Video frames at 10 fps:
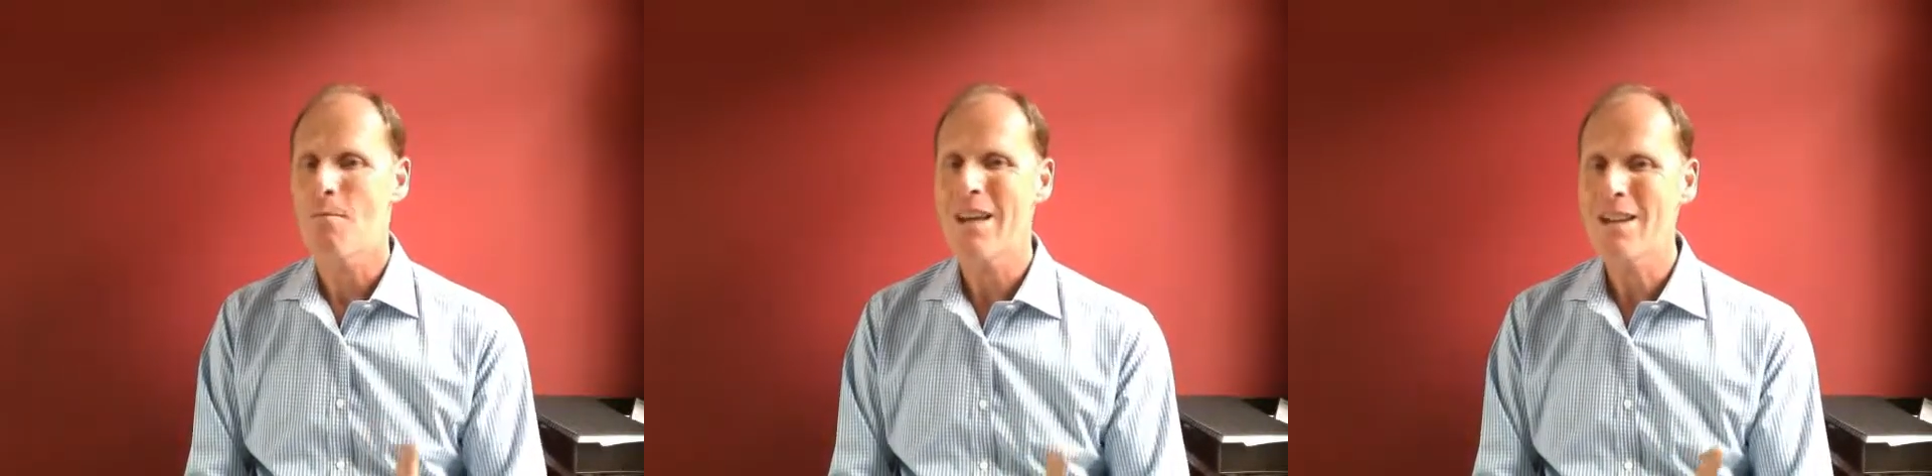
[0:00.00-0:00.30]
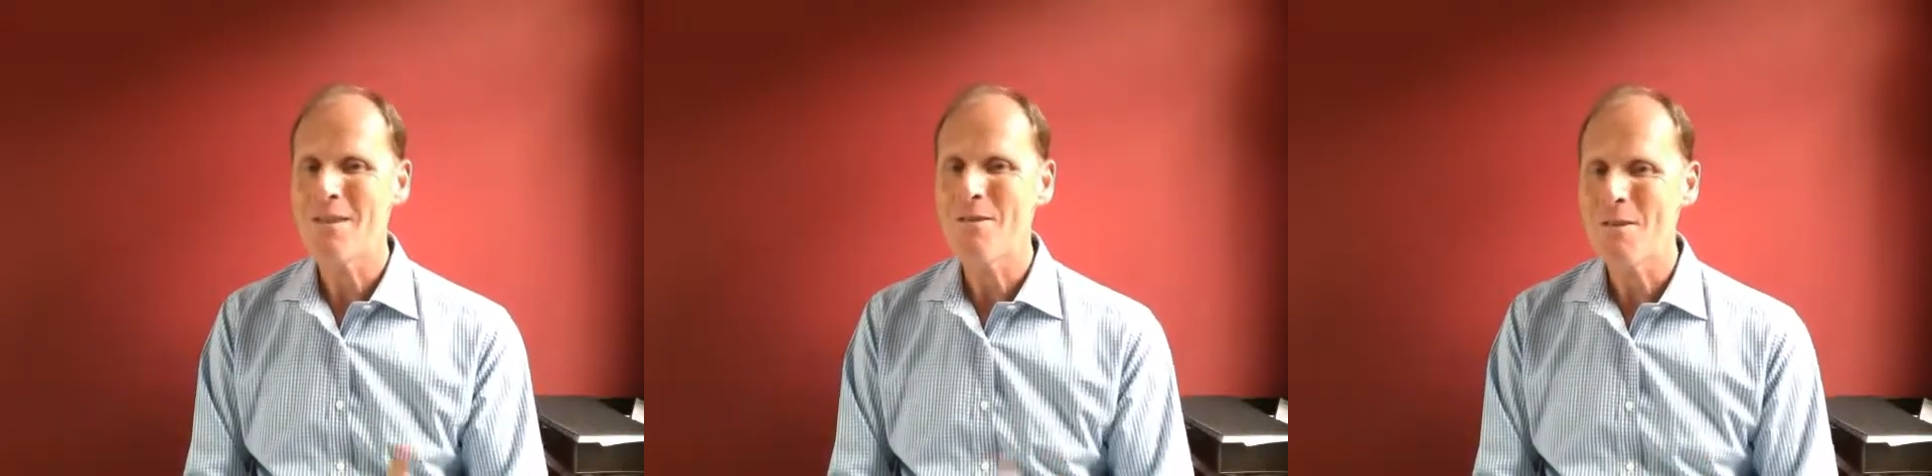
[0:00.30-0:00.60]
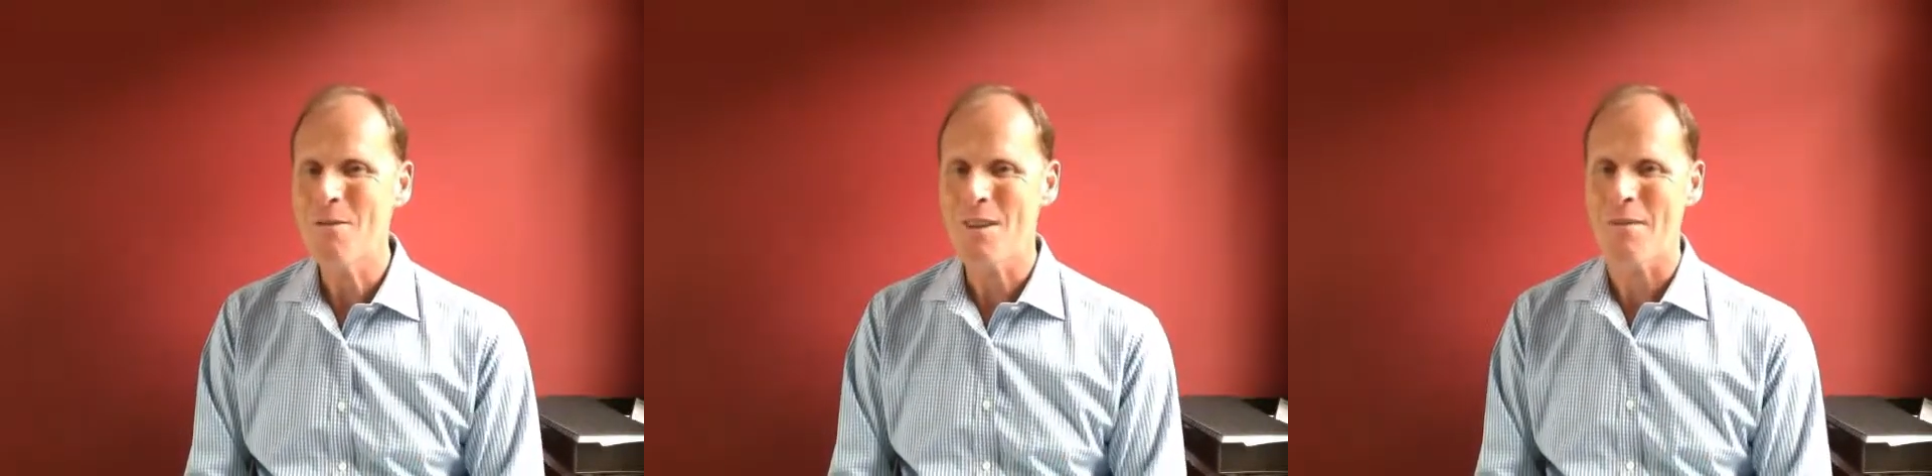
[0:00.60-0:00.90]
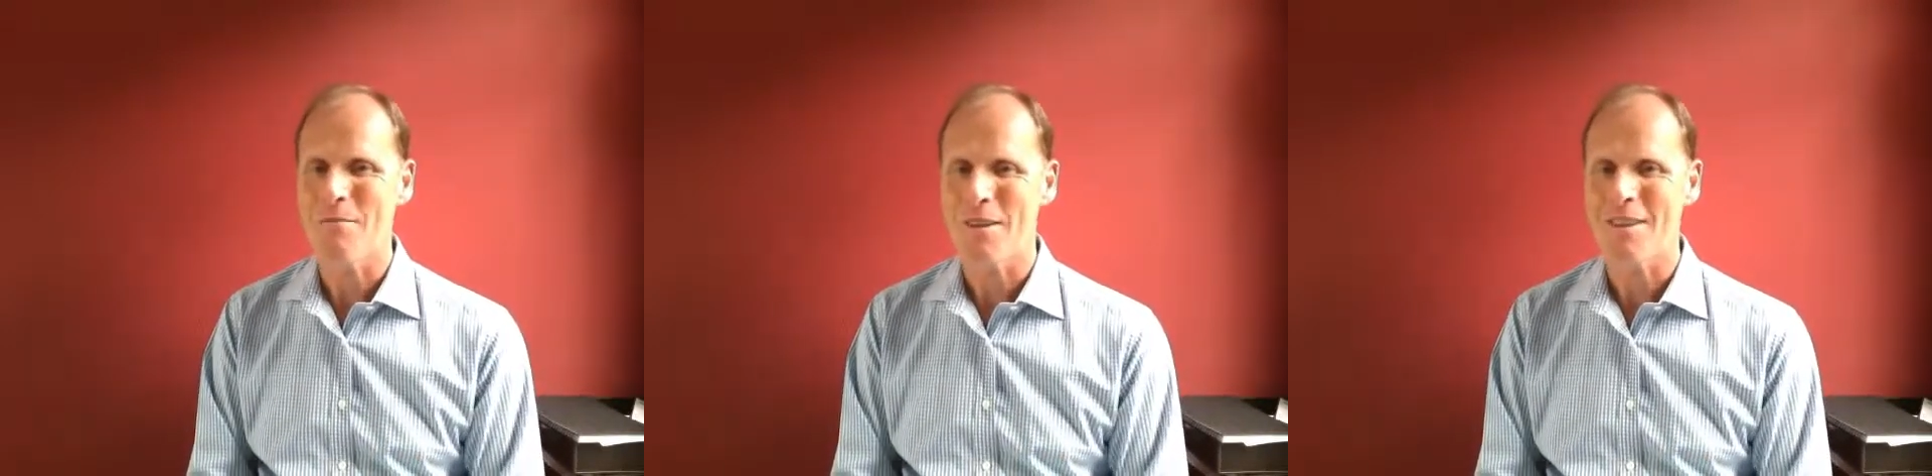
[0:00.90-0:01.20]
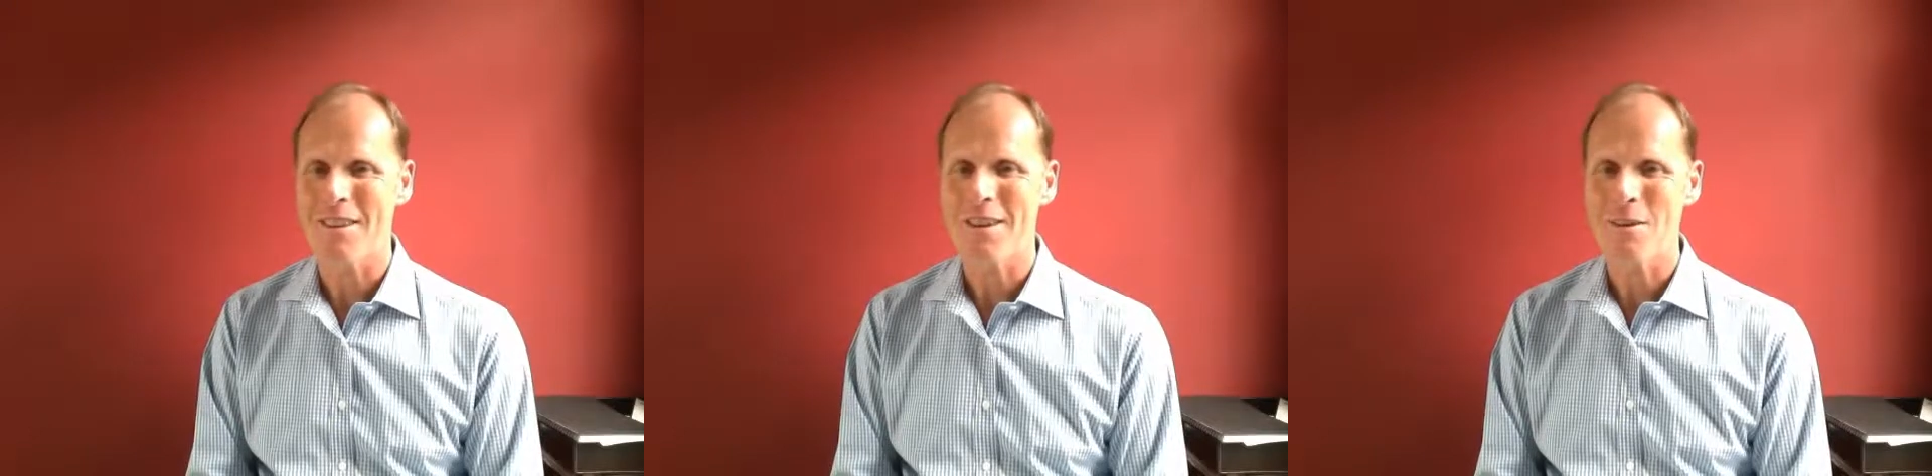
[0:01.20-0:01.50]
make you do something
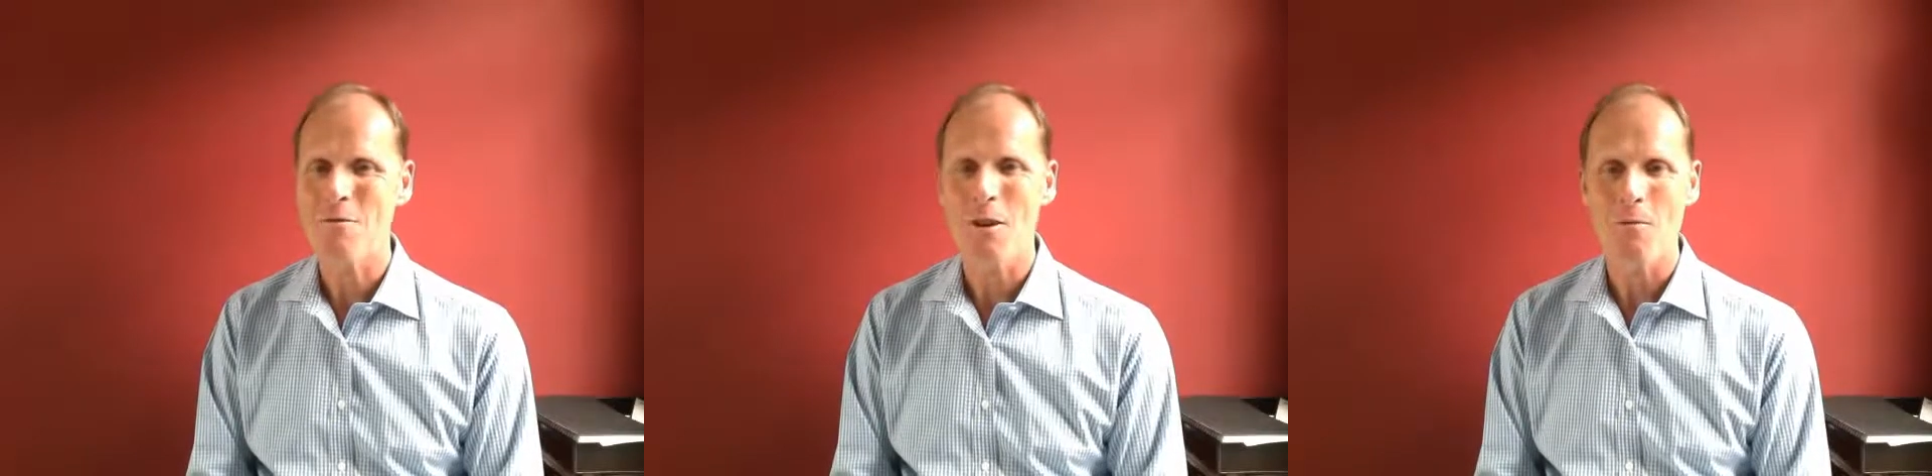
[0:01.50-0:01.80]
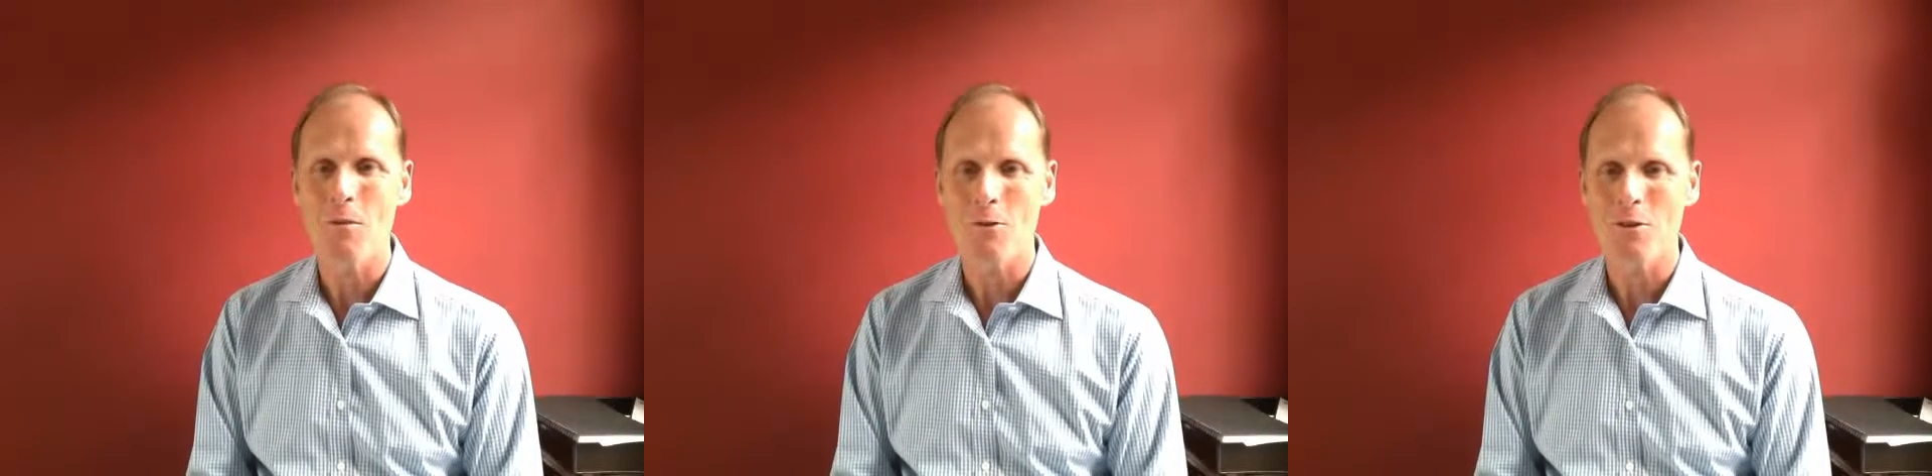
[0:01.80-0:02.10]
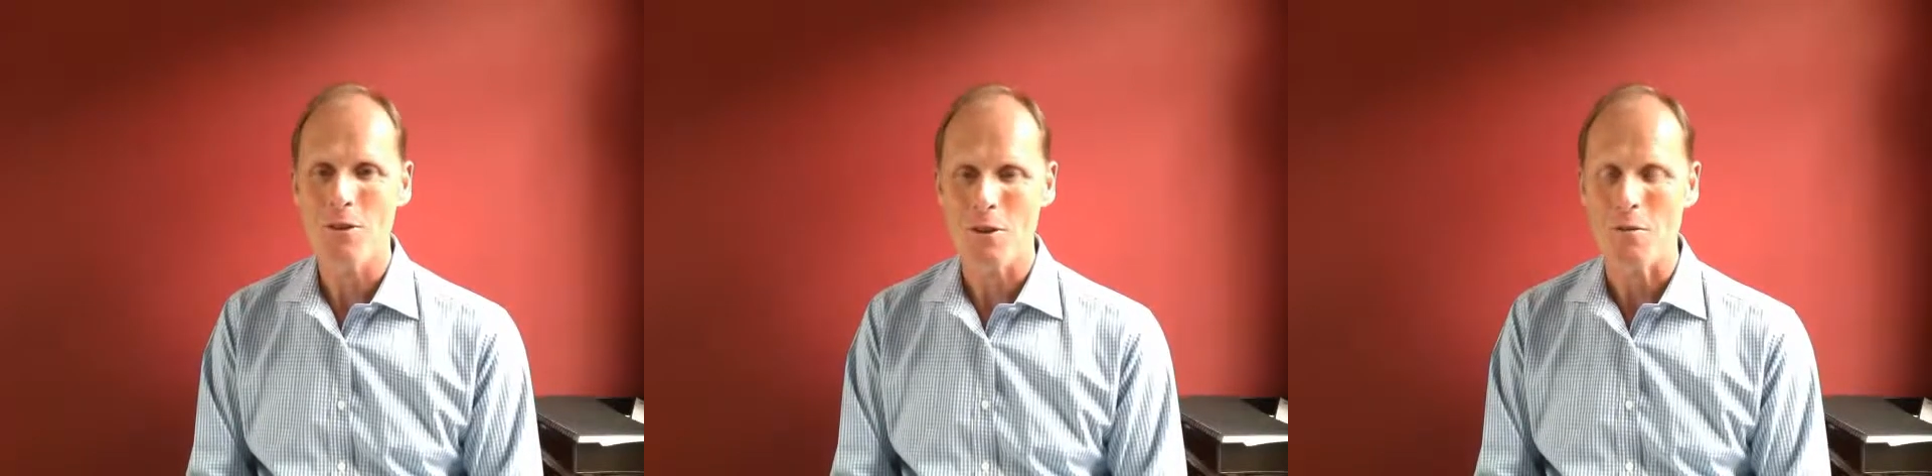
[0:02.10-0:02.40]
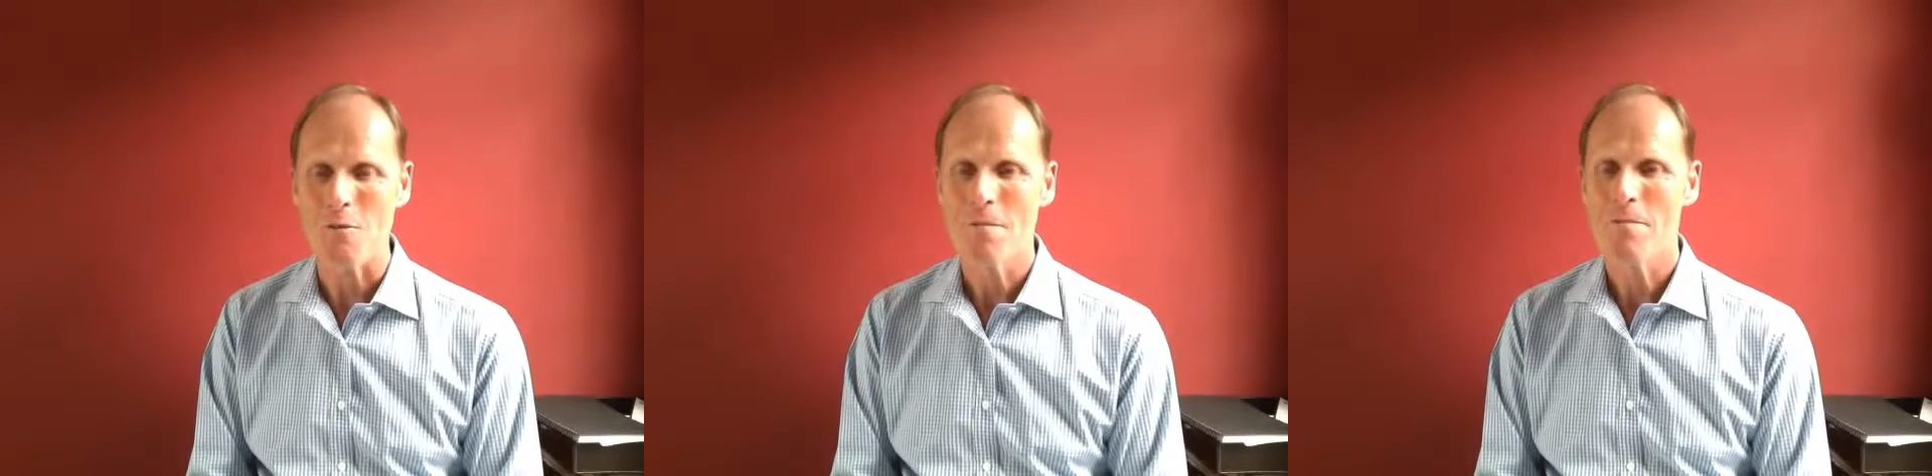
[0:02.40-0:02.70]
that you don't want to do.